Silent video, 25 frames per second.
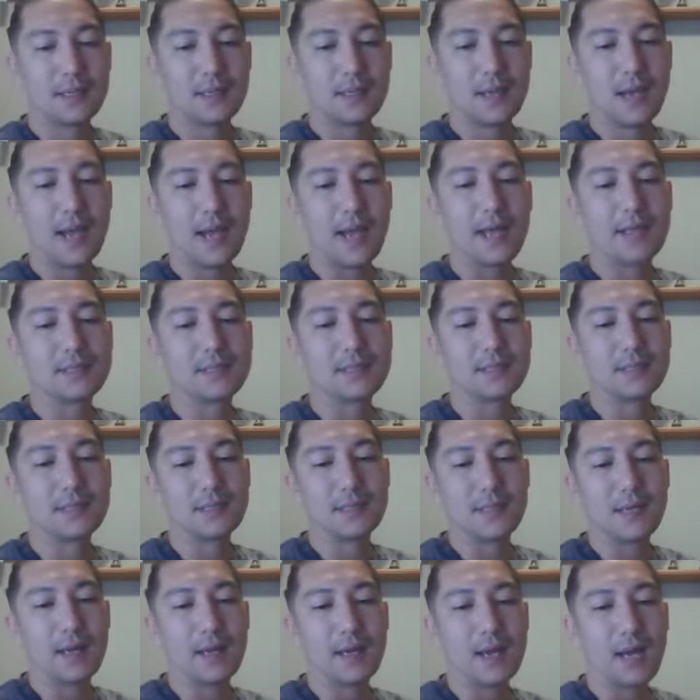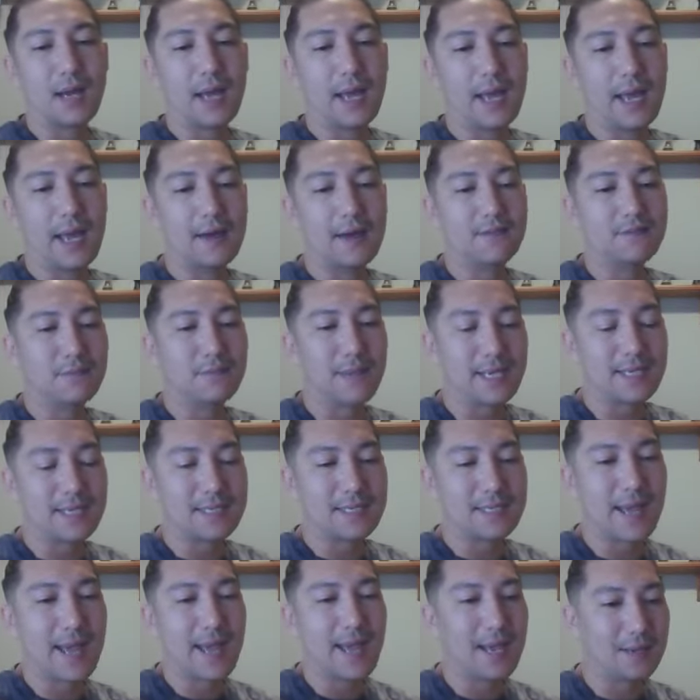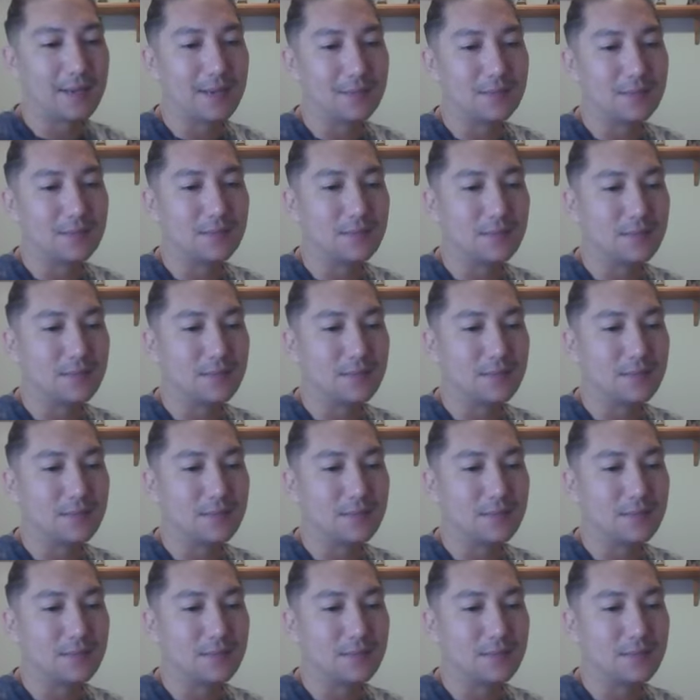I have my tab